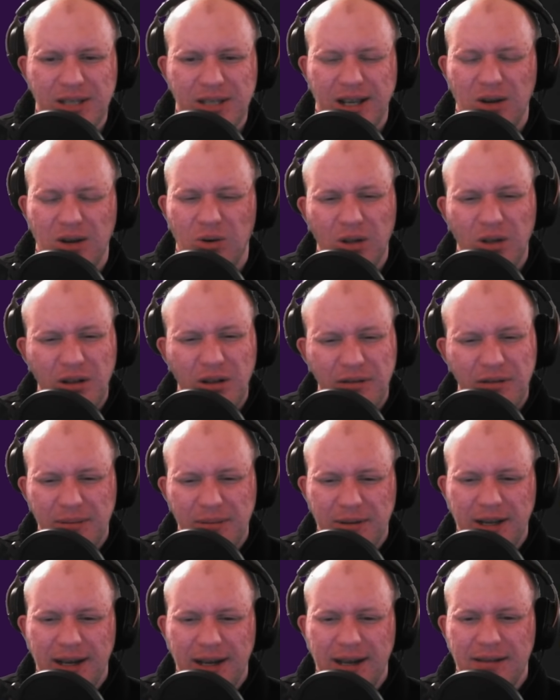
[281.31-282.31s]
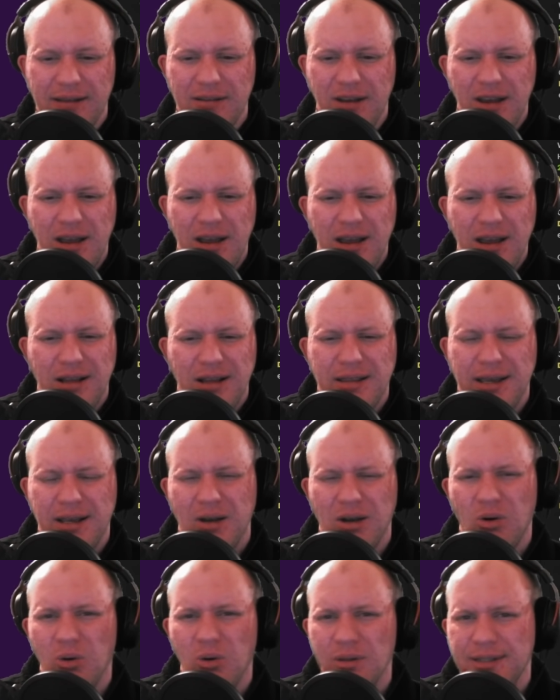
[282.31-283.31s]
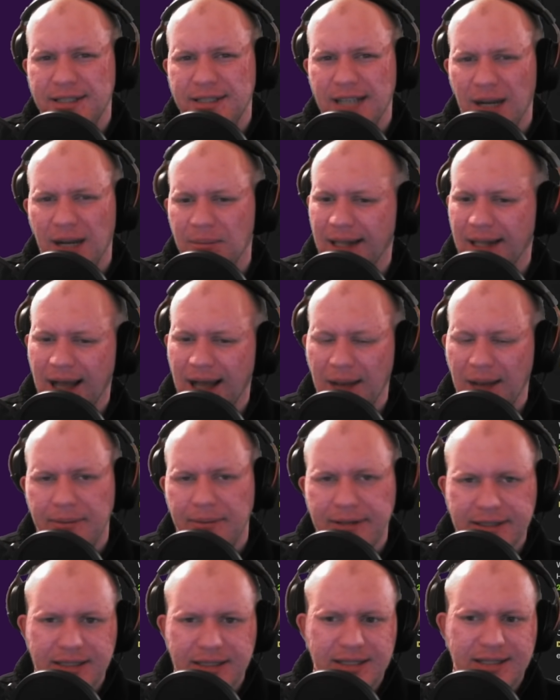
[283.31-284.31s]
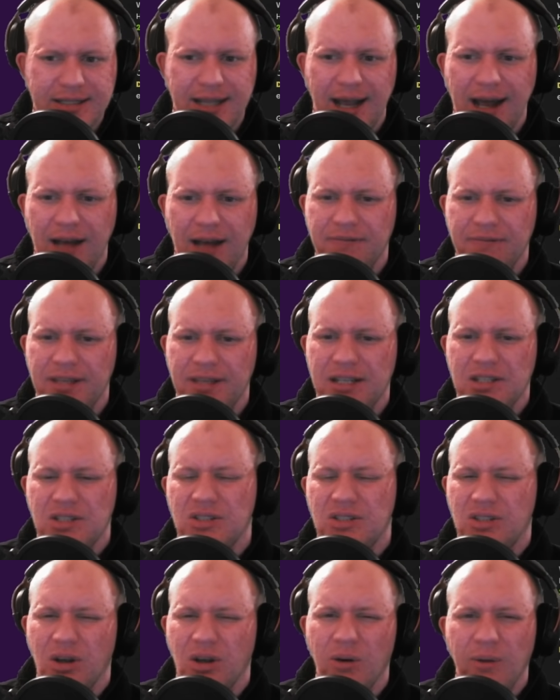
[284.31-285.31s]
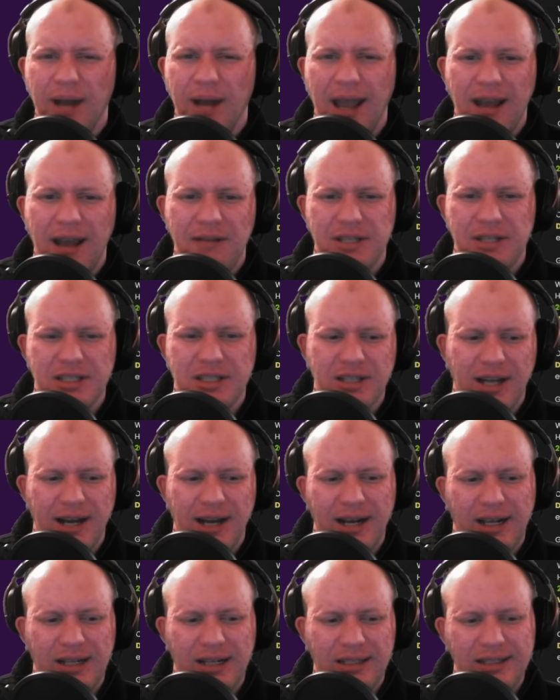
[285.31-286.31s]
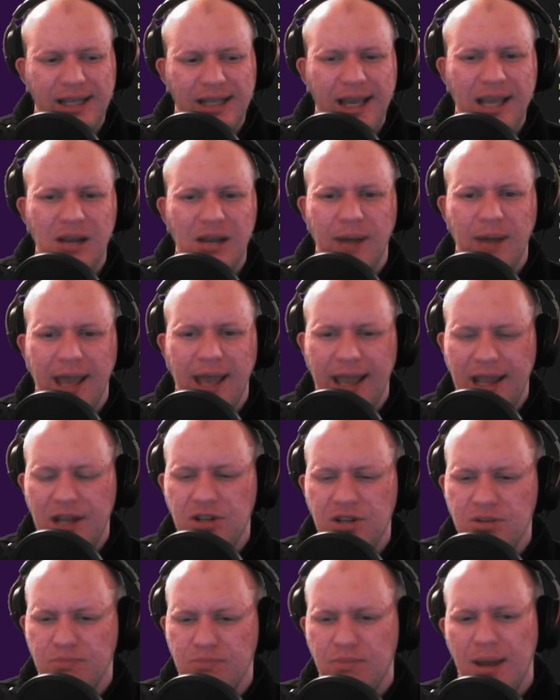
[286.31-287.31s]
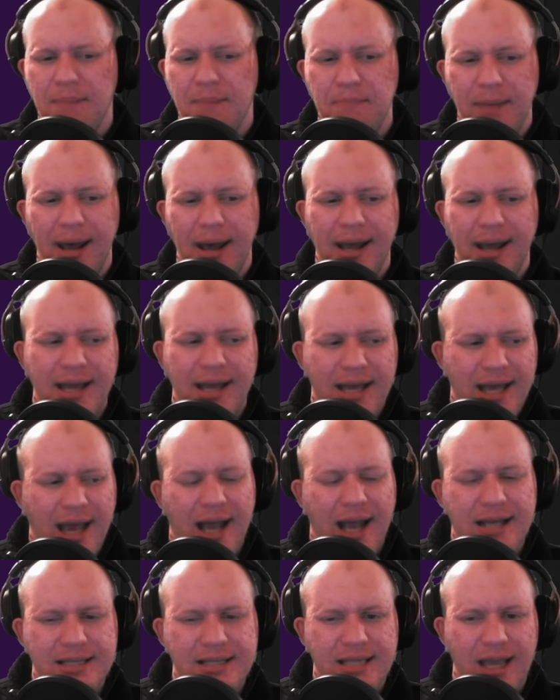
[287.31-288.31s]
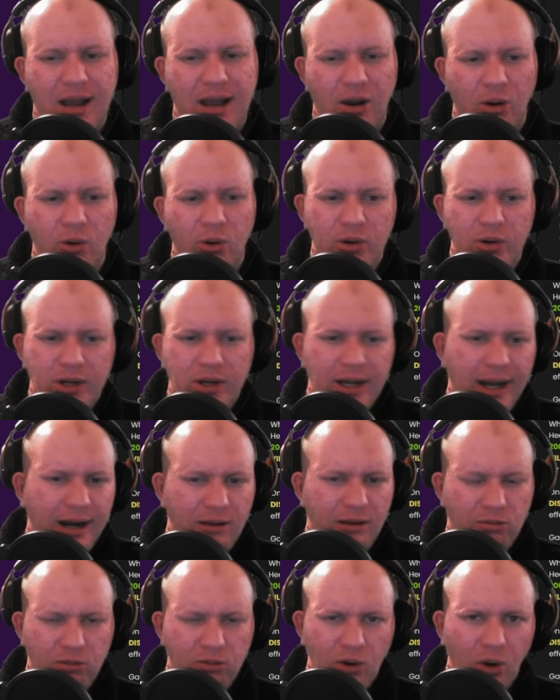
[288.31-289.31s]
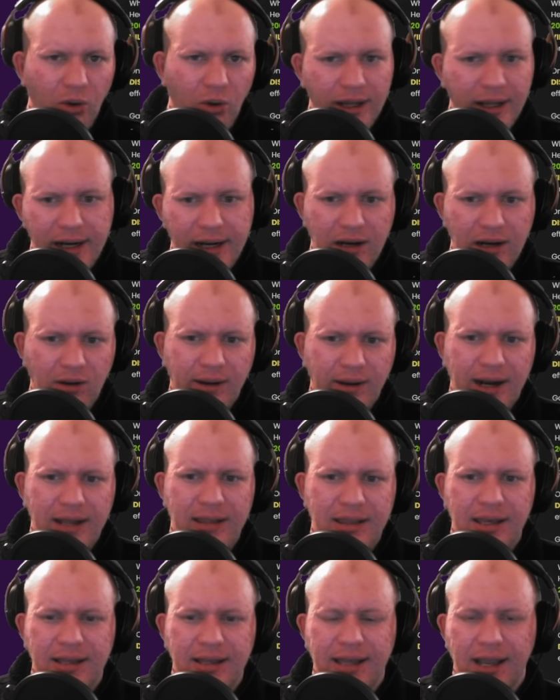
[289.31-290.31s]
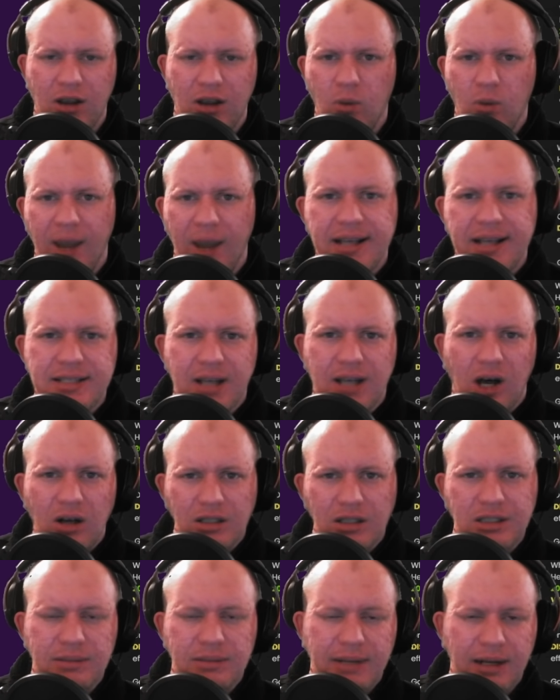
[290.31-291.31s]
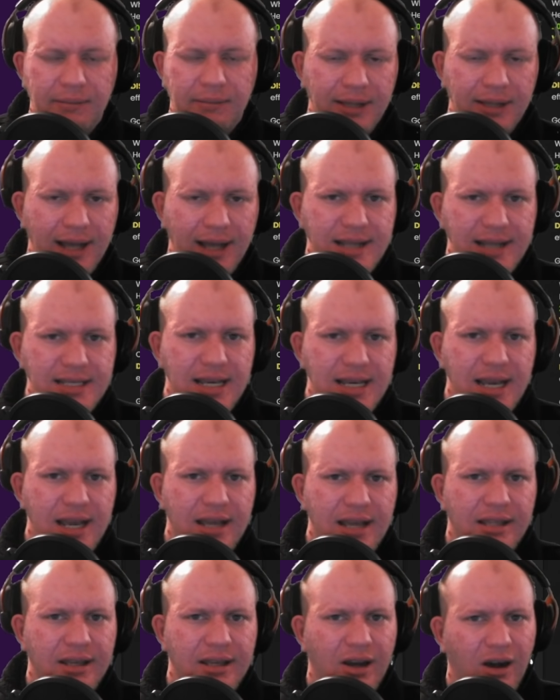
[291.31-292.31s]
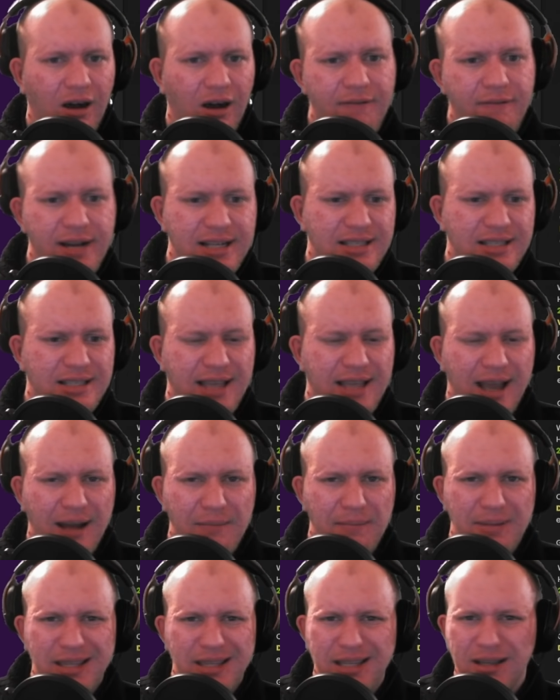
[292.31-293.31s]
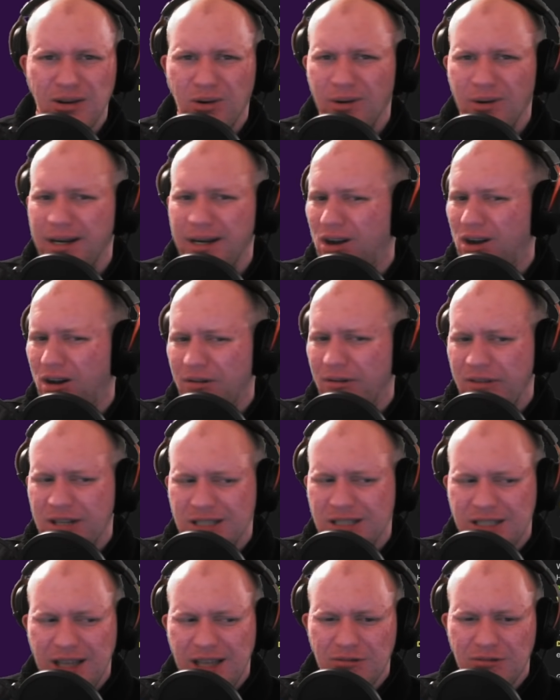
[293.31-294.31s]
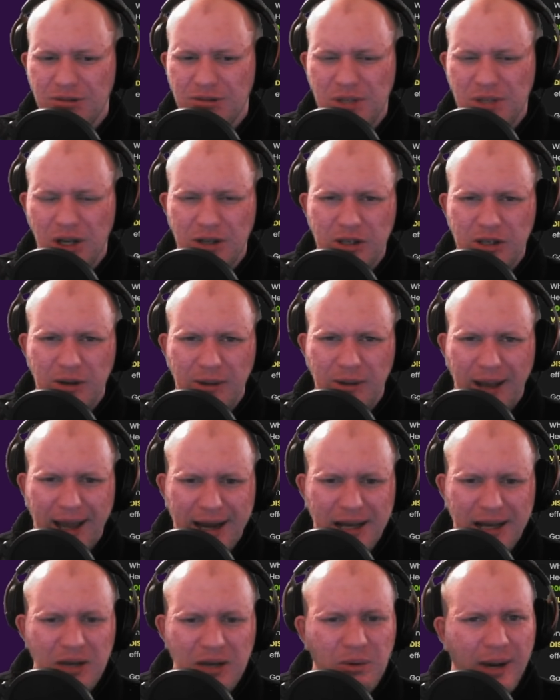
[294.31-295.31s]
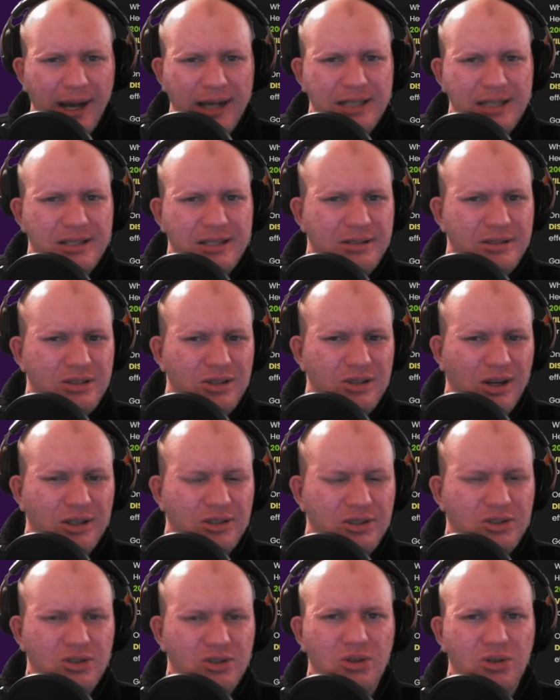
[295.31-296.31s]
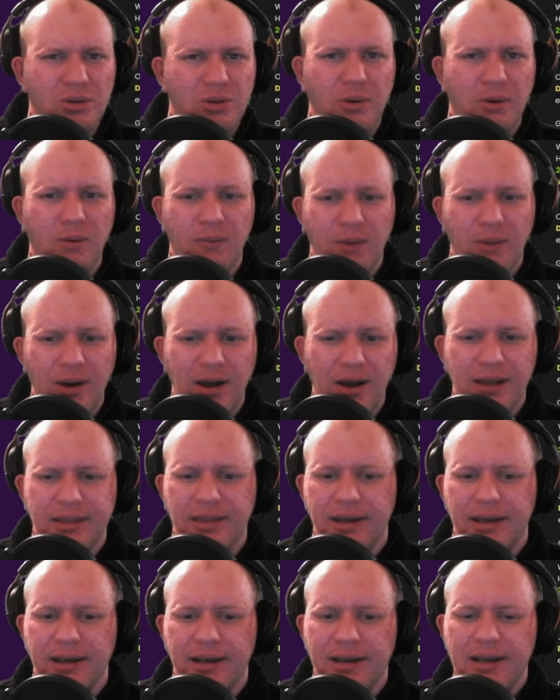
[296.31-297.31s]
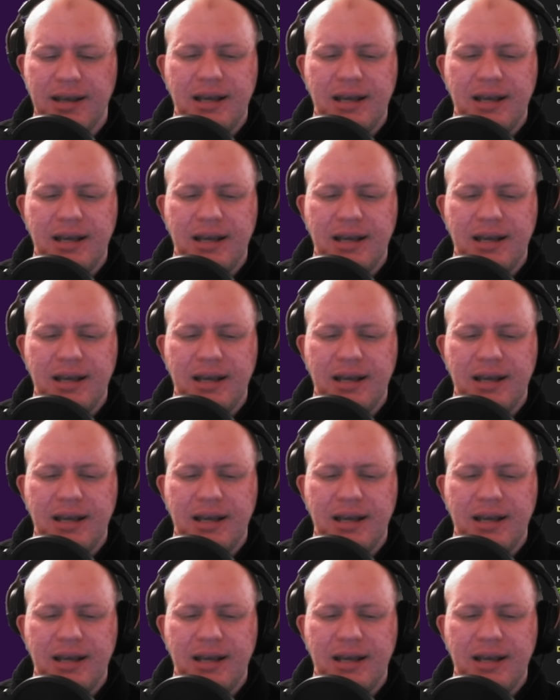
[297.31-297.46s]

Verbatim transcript: Like, all of them kind of, they all double up on stuff. They just don't have this kind of clear where each member has their own kind of role in it or anything. Like, Quake's ultimate applies the offense down, but then they're already offense down from Yo-Yo anyway, so it's not super worth it.